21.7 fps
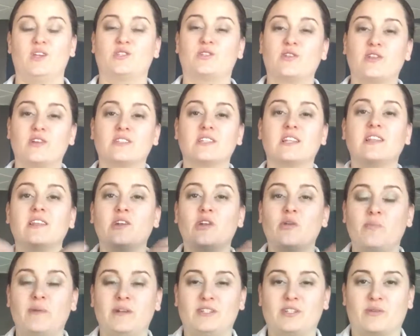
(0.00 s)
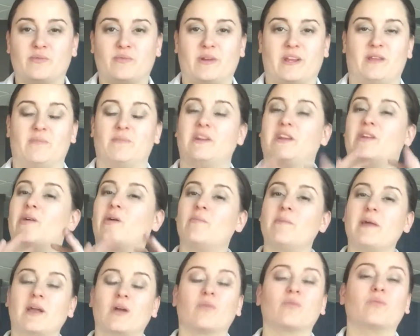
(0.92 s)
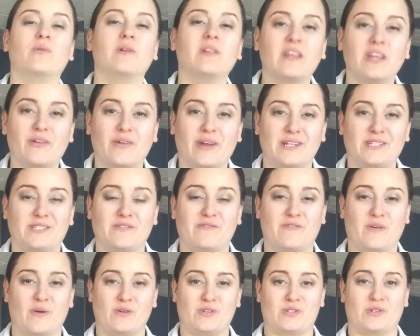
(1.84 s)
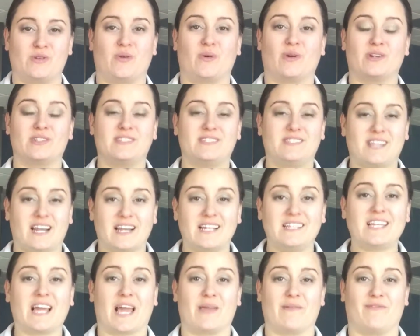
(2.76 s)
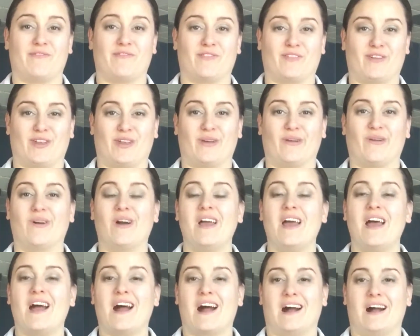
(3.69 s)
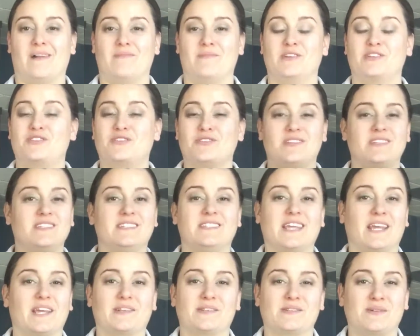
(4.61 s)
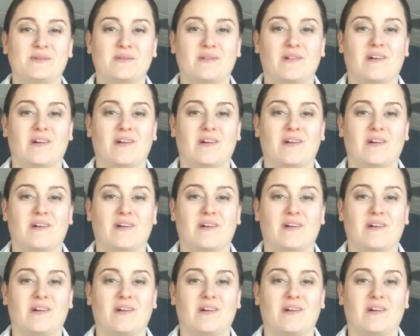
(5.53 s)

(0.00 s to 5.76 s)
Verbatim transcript: So there's a little bit to read, but it'll make a really great devotional or study time for you. Um, it shouldn't take too